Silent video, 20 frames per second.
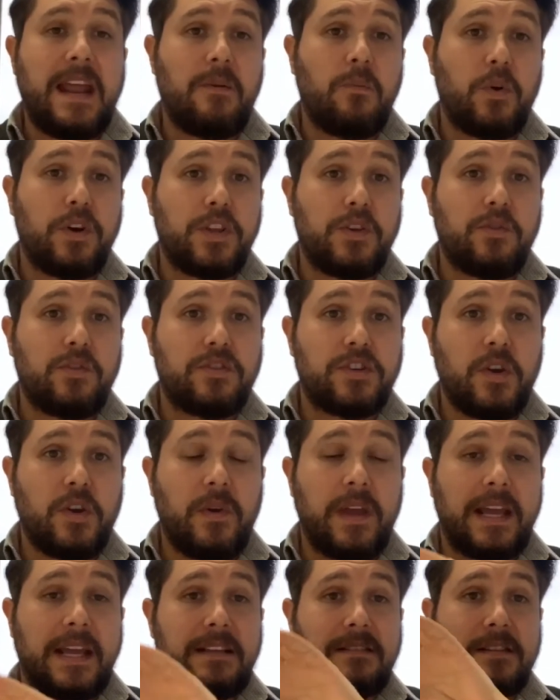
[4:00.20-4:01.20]
what you're
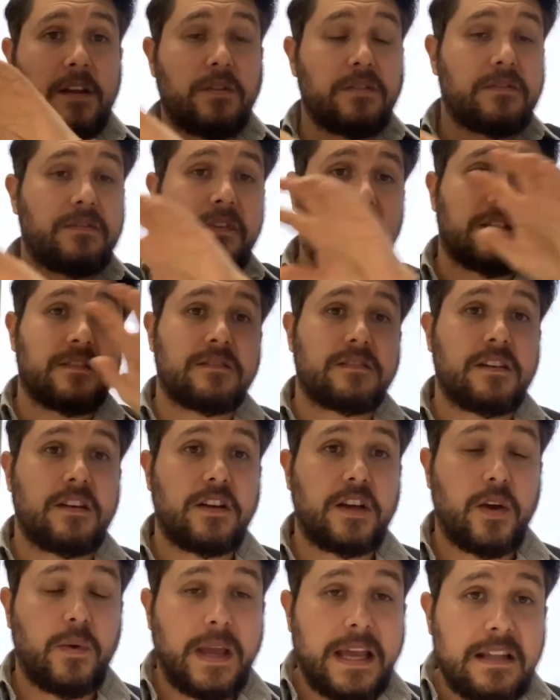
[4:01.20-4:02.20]
doing is those funds can
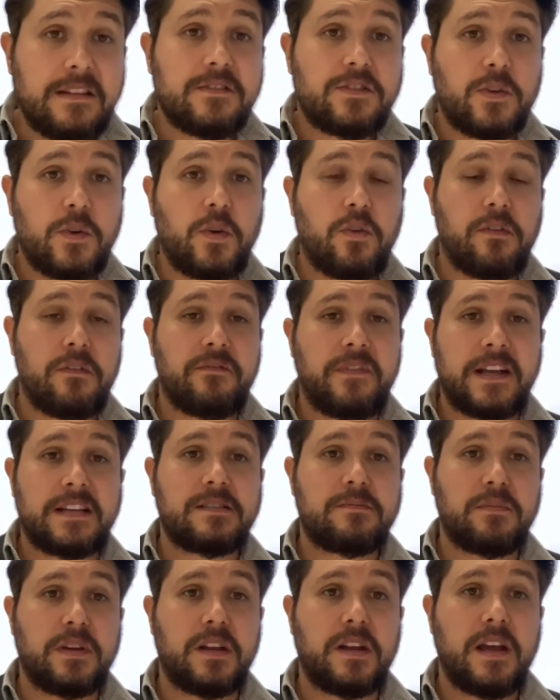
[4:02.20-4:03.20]
go into your
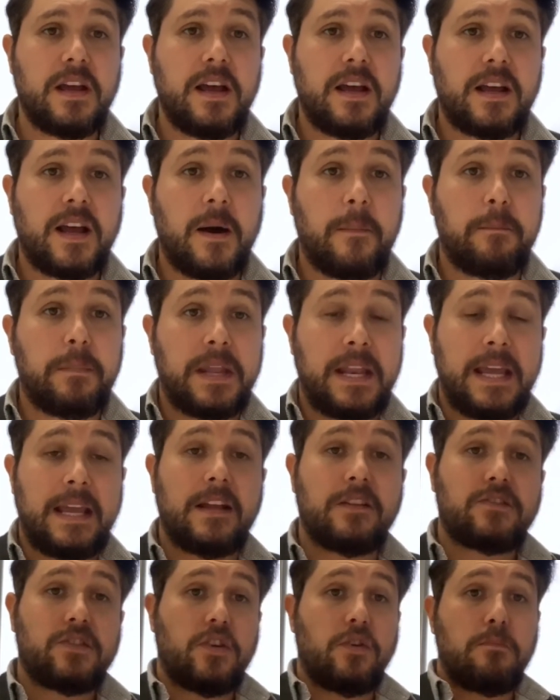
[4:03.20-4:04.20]
investment
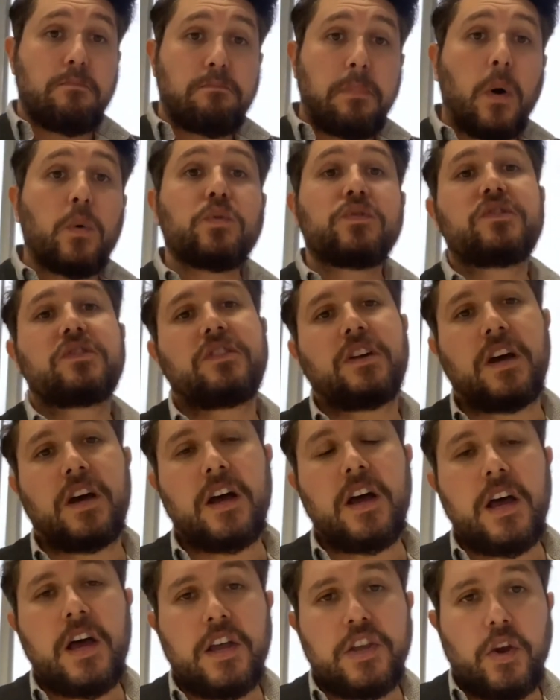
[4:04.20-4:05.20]
company to bolster
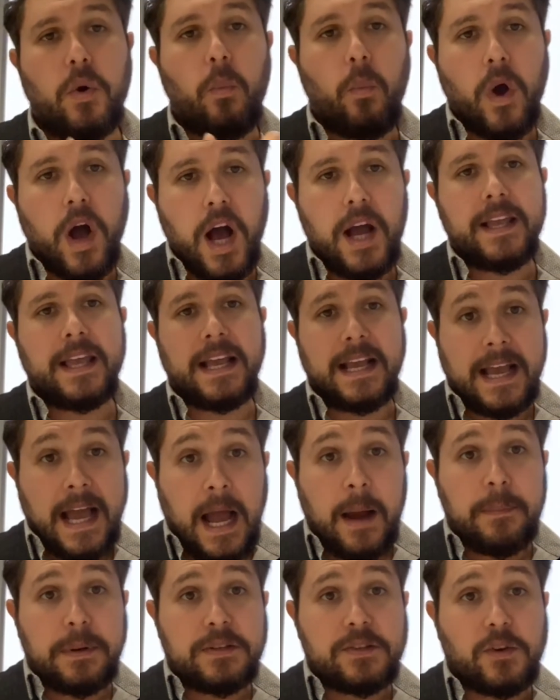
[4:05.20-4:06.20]
your working
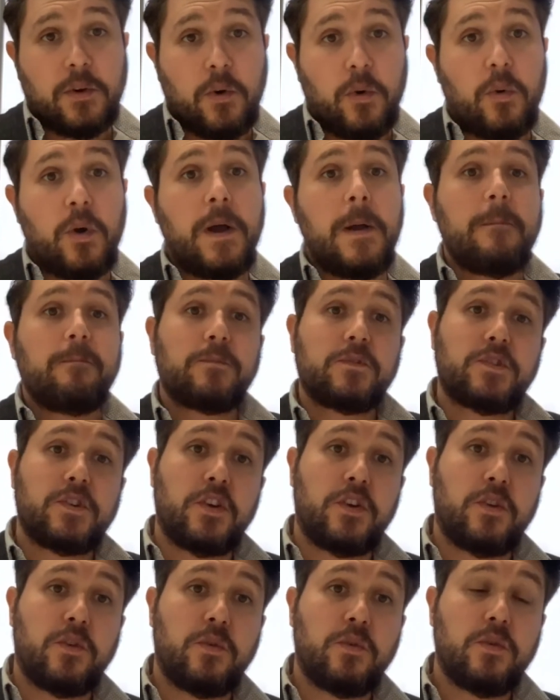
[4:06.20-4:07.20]
capital
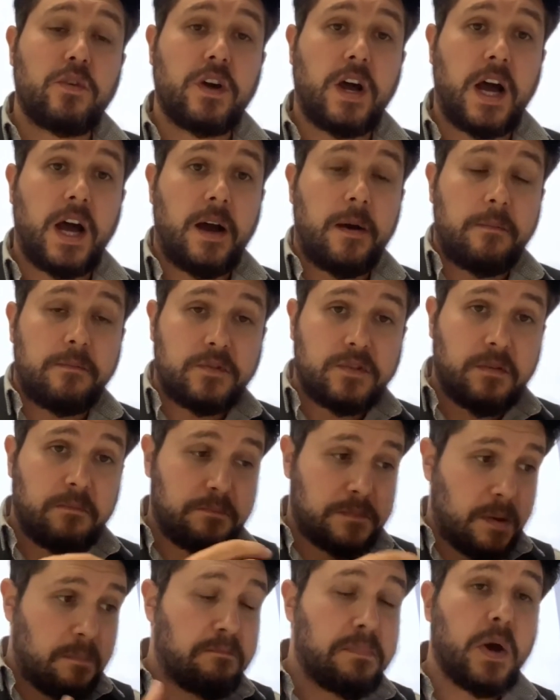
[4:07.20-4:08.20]
to
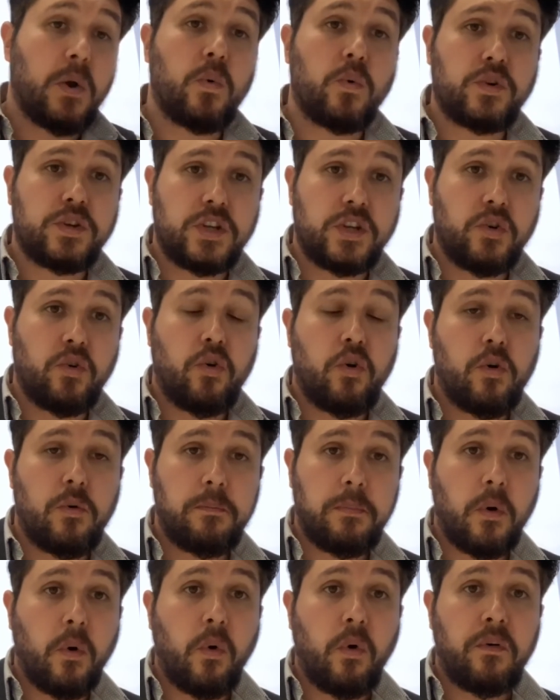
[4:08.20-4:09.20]
build your
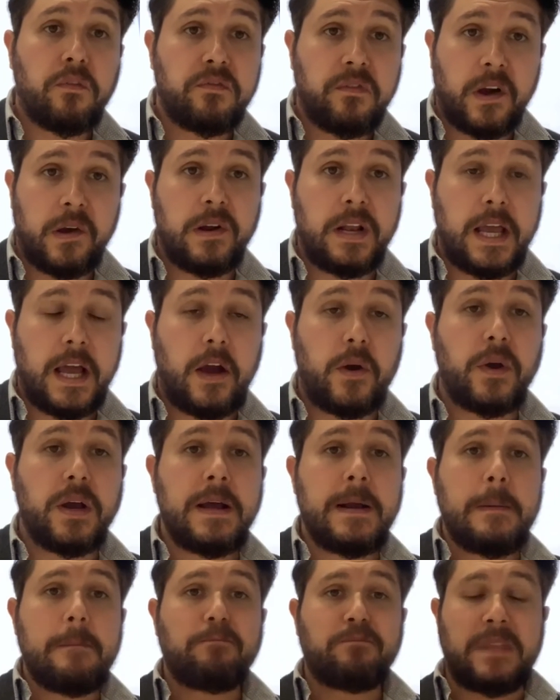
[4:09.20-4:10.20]
portfolio.
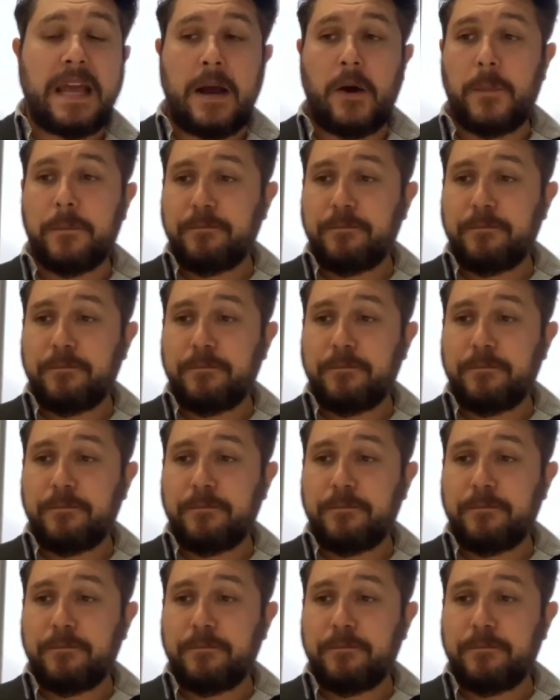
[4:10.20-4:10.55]
Now,